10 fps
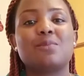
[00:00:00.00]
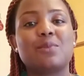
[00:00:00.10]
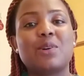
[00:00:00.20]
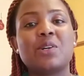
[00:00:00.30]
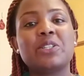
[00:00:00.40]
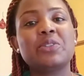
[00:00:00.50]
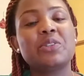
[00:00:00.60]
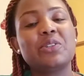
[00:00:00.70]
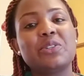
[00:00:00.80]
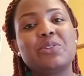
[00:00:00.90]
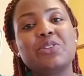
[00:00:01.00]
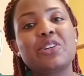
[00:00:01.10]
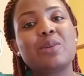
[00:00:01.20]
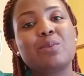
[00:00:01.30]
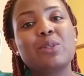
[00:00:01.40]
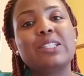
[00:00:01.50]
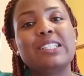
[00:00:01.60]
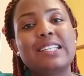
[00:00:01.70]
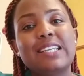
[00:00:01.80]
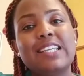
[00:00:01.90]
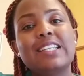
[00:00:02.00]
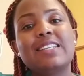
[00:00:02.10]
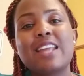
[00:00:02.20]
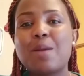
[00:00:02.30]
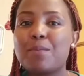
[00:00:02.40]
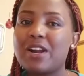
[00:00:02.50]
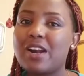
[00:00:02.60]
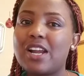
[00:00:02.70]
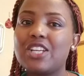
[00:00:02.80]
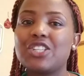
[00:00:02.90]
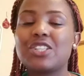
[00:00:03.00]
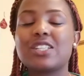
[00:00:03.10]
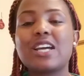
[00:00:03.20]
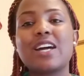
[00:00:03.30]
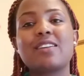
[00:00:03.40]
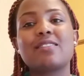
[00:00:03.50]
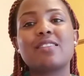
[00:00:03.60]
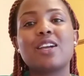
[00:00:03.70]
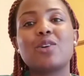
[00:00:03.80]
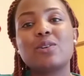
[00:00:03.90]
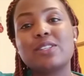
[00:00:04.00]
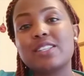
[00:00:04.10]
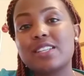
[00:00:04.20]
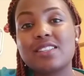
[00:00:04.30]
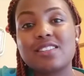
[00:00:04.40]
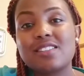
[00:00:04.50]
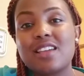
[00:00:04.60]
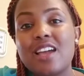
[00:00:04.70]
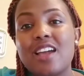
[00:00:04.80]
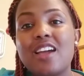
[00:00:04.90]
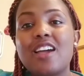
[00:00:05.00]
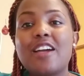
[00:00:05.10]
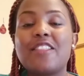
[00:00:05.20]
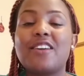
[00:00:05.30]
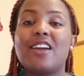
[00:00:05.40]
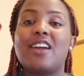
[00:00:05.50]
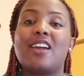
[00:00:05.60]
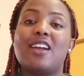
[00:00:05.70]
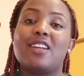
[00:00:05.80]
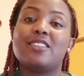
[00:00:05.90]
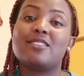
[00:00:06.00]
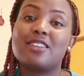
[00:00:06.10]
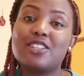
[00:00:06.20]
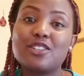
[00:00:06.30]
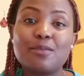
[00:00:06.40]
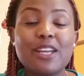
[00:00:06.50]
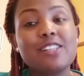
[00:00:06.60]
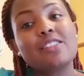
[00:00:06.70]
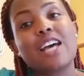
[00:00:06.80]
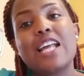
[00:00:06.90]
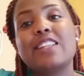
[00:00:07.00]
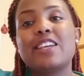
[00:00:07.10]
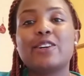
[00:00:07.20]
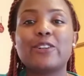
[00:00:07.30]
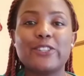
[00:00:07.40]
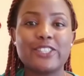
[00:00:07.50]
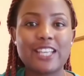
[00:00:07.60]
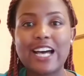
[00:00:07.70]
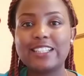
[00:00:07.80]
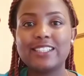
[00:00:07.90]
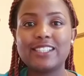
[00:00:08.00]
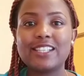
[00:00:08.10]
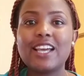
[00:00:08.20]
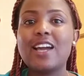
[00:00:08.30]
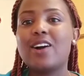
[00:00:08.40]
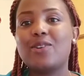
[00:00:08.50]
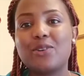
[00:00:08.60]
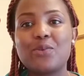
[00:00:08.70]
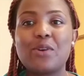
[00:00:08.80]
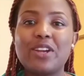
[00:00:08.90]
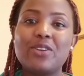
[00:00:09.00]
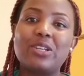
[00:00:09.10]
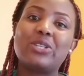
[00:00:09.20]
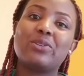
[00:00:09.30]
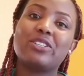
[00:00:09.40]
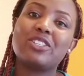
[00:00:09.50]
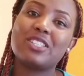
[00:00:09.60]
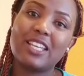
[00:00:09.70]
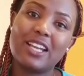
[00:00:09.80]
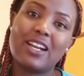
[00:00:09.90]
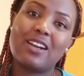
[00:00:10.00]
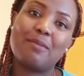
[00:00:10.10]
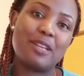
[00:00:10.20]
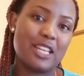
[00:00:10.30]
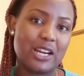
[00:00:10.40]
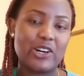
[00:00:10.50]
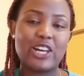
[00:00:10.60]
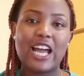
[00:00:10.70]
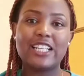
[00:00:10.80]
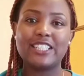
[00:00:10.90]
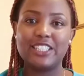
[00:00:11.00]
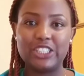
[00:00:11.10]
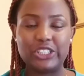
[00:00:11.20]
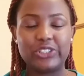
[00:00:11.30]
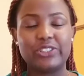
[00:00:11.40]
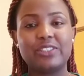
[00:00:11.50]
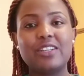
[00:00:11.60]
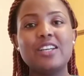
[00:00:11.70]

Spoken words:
what we're going to talk about in diaper rash are the causes, the treatment, and the concerns, or when you should seek medical attention.